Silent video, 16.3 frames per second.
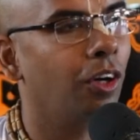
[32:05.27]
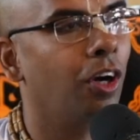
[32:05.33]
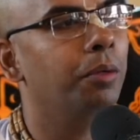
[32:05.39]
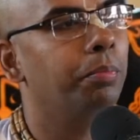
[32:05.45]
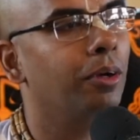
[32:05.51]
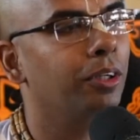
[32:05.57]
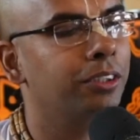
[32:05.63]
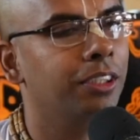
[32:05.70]

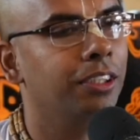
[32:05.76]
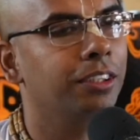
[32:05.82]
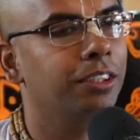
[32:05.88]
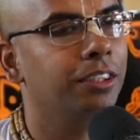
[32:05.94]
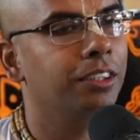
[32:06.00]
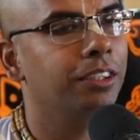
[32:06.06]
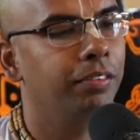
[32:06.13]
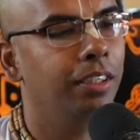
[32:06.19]
process
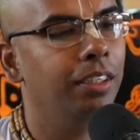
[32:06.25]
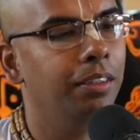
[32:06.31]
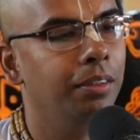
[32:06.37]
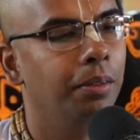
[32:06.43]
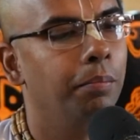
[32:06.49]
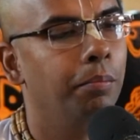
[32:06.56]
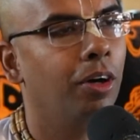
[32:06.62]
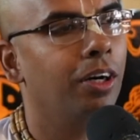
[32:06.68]
of the
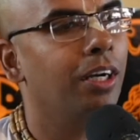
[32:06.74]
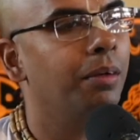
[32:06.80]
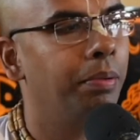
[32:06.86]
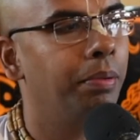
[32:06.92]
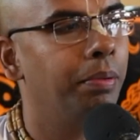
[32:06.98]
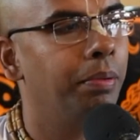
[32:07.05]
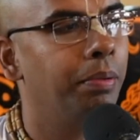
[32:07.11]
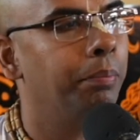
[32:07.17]
modern
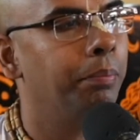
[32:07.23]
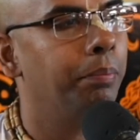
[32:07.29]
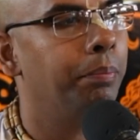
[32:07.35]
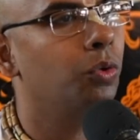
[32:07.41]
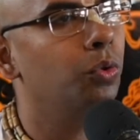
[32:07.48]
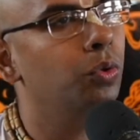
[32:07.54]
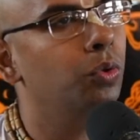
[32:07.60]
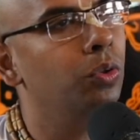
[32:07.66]
people are,
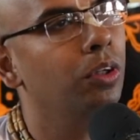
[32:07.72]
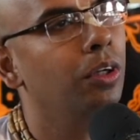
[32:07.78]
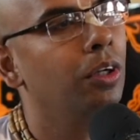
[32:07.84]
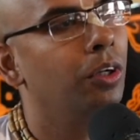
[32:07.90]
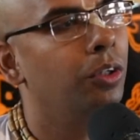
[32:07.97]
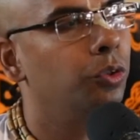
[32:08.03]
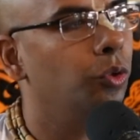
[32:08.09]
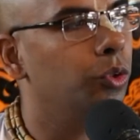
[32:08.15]
or
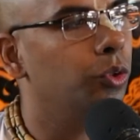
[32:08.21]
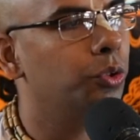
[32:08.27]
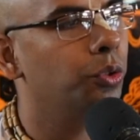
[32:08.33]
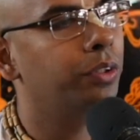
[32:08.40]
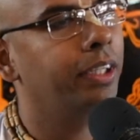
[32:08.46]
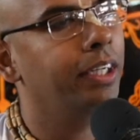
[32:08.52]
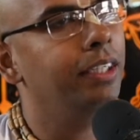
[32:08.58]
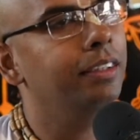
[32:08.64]
those who
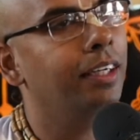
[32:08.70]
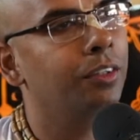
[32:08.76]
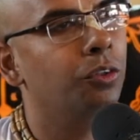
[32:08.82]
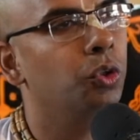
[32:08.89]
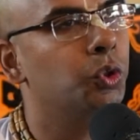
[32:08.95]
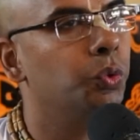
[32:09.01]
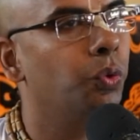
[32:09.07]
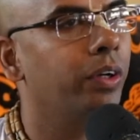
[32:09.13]
think that
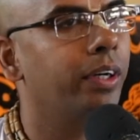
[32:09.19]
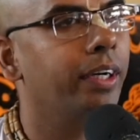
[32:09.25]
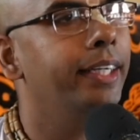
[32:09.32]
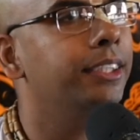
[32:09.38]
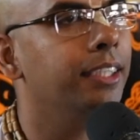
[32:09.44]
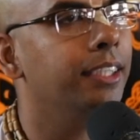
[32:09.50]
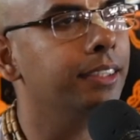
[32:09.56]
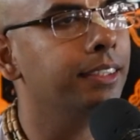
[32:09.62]
those who are
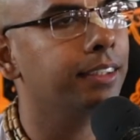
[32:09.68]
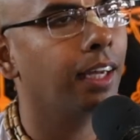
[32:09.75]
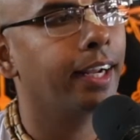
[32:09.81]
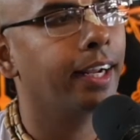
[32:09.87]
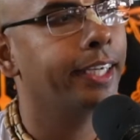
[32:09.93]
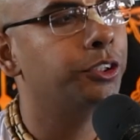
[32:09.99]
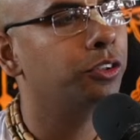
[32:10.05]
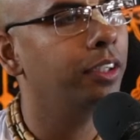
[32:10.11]
religious are
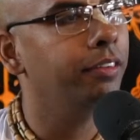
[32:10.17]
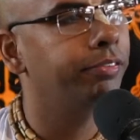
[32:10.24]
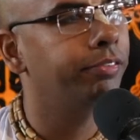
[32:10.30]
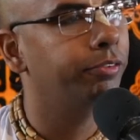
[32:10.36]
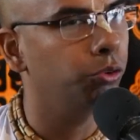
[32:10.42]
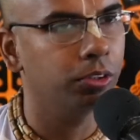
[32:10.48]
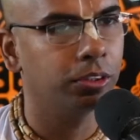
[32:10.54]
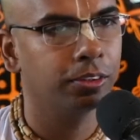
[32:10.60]
actually
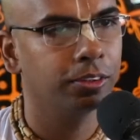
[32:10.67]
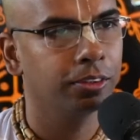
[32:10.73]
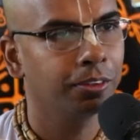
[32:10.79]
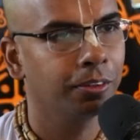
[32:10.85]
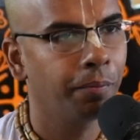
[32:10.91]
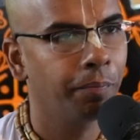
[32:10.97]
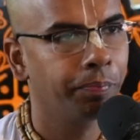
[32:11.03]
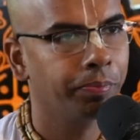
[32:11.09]
fools,
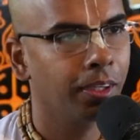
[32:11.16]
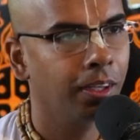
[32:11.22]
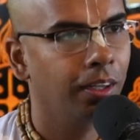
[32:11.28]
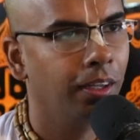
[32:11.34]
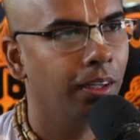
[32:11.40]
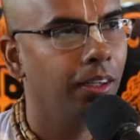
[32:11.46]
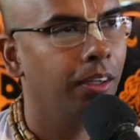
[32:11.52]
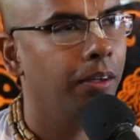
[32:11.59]

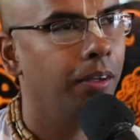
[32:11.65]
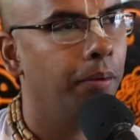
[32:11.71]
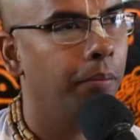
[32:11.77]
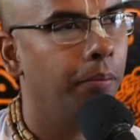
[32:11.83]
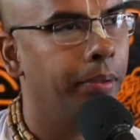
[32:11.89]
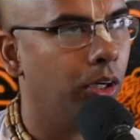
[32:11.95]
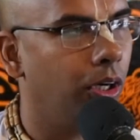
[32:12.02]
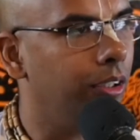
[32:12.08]

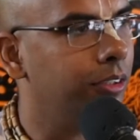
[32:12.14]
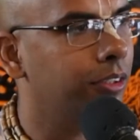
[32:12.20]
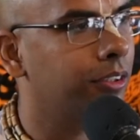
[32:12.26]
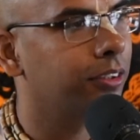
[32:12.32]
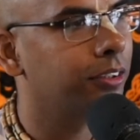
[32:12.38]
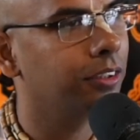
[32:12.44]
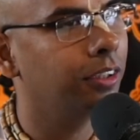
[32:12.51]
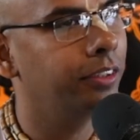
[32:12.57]

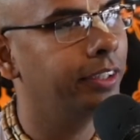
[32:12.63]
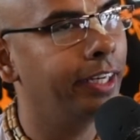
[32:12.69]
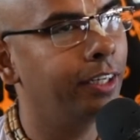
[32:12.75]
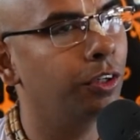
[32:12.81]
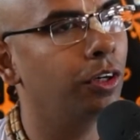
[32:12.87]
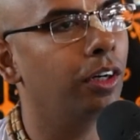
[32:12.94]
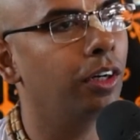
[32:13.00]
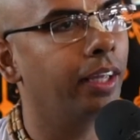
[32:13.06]
because they do
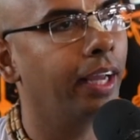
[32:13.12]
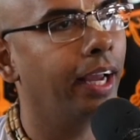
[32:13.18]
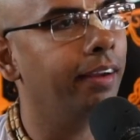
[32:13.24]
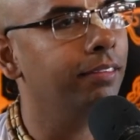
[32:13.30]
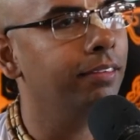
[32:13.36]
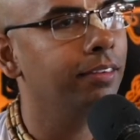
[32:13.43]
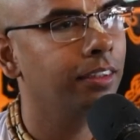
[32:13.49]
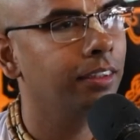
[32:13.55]
not
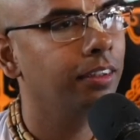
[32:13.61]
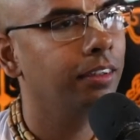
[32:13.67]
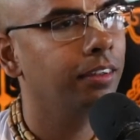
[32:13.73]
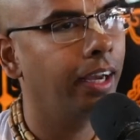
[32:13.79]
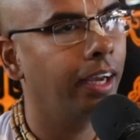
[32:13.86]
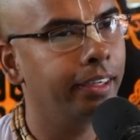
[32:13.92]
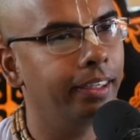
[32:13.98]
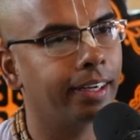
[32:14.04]
have
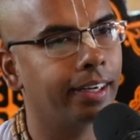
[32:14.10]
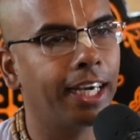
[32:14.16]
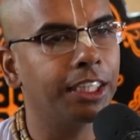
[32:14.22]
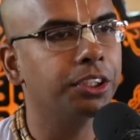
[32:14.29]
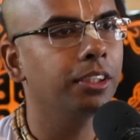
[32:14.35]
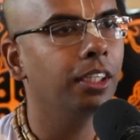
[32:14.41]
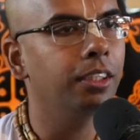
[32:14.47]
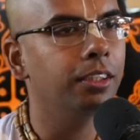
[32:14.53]
any
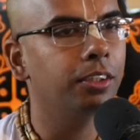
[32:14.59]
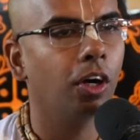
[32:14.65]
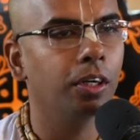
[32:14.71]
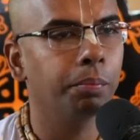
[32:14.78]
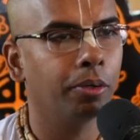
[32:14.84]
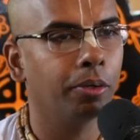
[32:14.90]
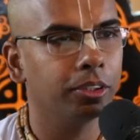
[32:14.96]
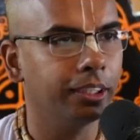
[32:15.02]
rational thought
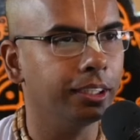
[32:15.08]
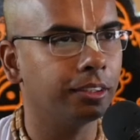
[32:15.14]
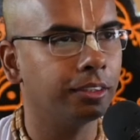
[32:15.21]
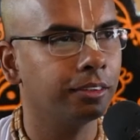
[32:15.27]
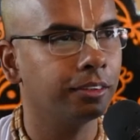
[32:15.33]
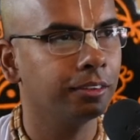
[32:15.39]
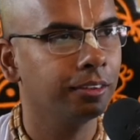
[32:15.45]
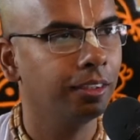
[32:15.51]

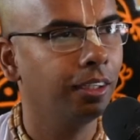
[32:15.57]
process.